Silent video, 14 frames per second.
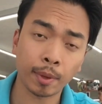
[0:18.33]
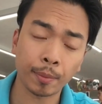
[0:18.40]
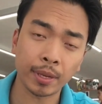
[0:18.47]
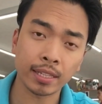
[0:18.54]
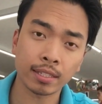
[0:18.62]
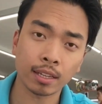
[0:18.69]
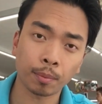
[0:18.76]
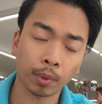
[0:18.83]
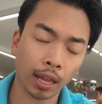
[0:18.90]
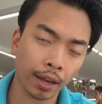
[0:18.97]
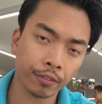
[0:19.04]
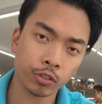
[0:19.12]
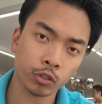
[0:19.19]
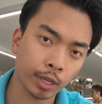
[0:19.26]
maybe some
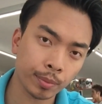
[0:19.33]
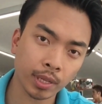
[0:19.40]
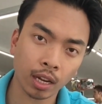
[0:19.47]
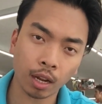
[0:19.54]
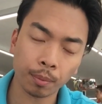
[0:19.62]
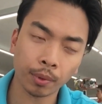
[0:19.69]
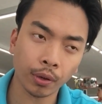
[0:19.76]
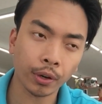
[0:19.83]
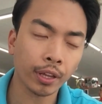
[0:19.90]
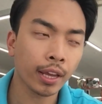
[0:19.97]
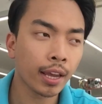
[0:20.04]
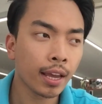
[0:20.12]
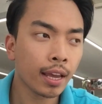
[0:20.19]
live streams I'll upload.